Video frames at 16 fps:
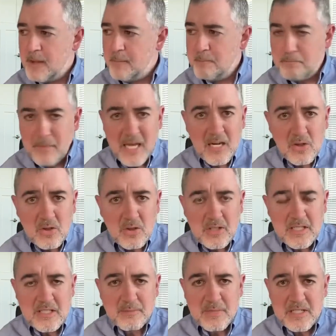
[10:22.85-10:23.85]
medical
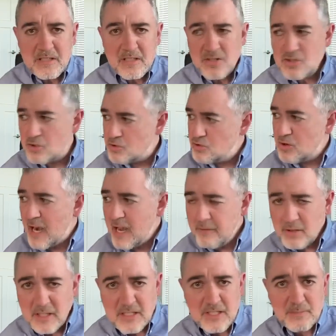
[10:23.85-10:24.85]
expenses or
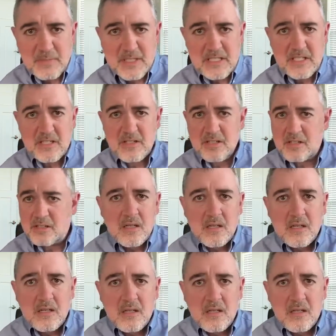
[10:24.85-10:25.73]
travel expenses to.